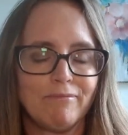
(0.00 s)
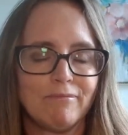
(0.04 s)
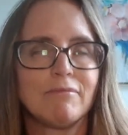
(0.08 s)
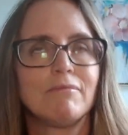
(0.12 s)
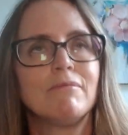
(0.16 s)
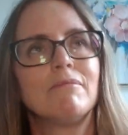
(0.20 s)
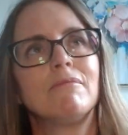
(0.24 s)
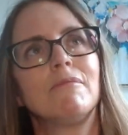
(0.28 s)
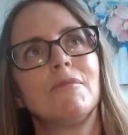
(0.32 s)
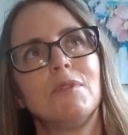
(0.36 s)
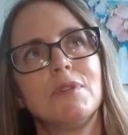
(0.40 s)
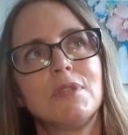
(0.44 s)

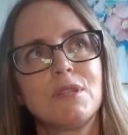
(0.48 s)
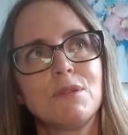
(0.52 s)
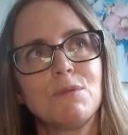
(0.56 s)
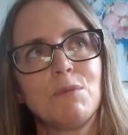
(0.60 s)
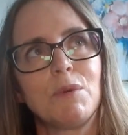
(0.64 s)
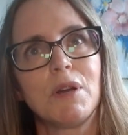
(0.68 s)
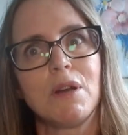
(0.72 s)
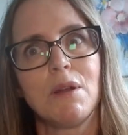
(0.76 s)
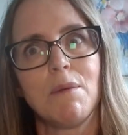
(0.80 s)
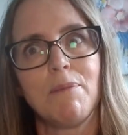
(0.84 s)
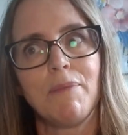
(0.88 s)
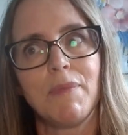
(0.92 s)
What's the
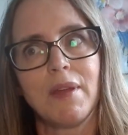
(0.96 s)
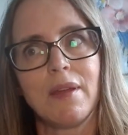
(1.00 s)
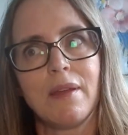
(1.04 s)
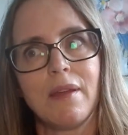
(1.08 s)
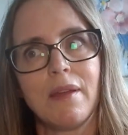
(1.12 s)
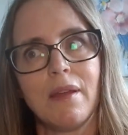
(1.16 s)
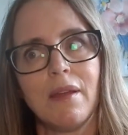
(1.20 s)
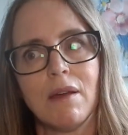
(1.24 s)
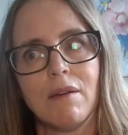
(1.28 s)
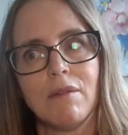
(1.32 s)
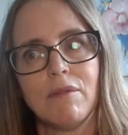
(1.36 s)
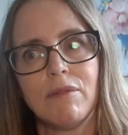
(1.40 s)
word I'm
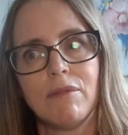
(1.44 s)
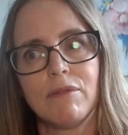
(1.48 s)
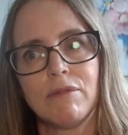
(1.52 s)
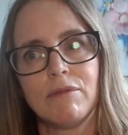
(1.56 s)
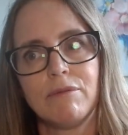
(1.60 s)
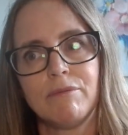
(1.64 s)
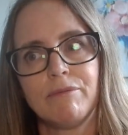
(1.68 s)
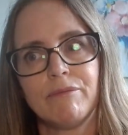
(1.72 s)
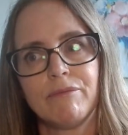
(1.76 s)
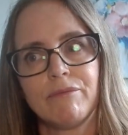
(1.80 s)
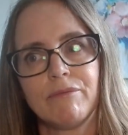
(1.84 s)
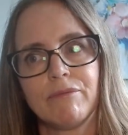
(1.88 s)
thinking of?
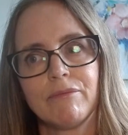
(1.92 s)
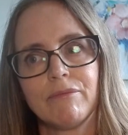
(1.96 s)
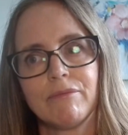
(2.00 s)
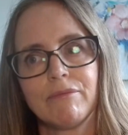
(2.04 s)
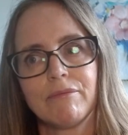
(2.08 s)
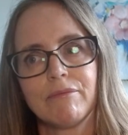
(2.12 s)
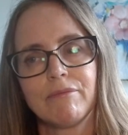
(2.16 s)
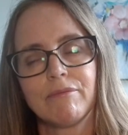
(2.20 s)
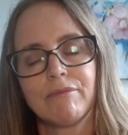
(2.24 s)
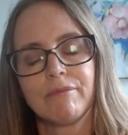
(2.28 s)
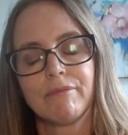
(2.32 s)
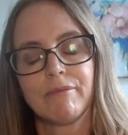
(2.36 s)

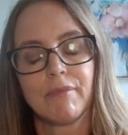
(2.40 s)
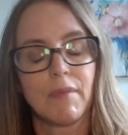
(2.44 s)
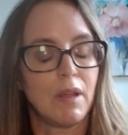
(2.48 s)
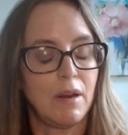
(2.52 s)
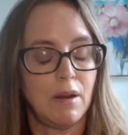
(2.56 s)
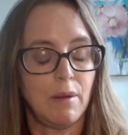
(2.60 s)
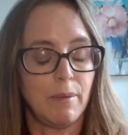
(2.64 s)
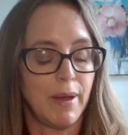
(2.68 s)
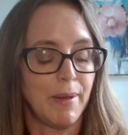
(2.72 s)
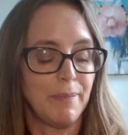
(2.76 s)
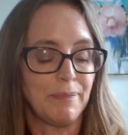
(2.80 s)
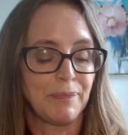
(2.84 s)

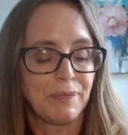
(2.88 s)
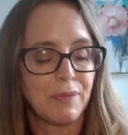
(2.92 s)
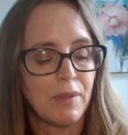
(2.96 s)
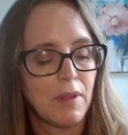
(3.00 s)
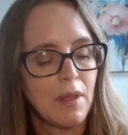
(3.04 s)
Anyway,